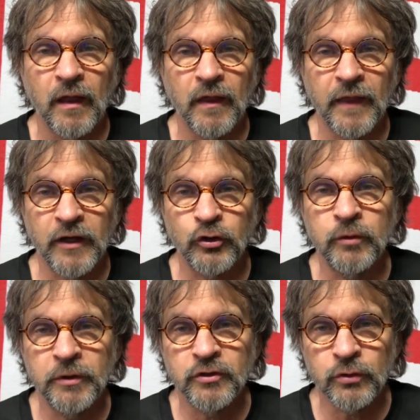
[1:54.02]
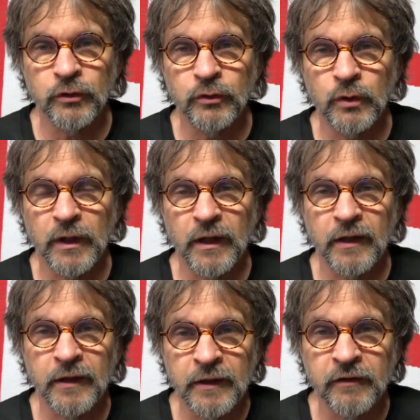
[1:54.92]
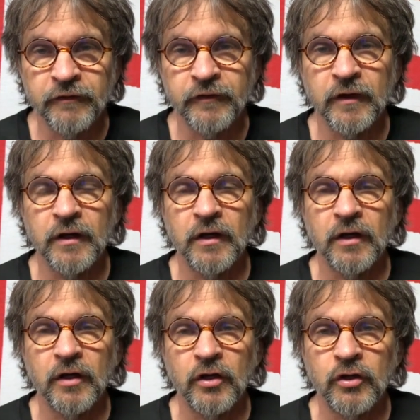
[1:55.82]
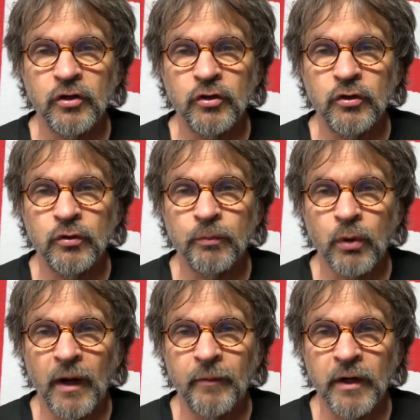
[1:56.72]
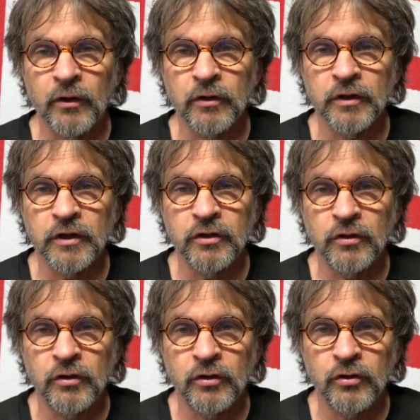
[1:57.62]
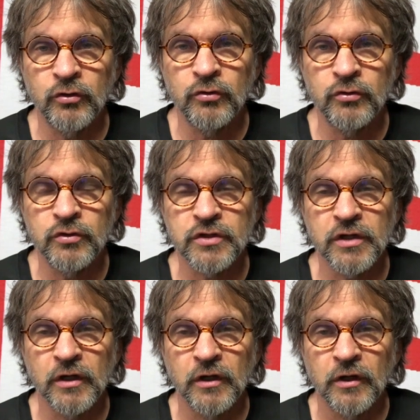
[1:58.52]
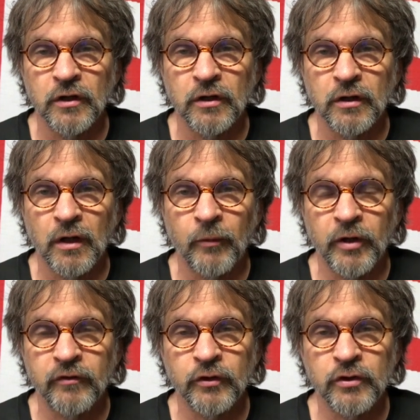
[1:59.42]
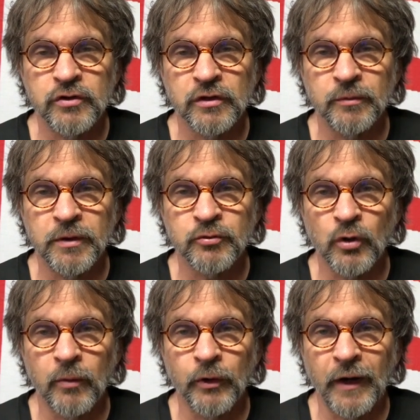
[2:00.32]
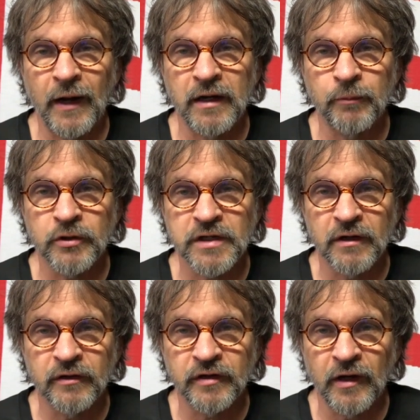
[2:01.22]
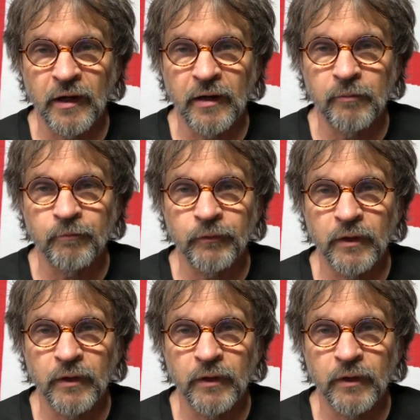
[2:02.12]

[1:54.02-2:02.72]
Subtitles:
That could be true if you primarily use, if you're using the pips rubber 90% of the time,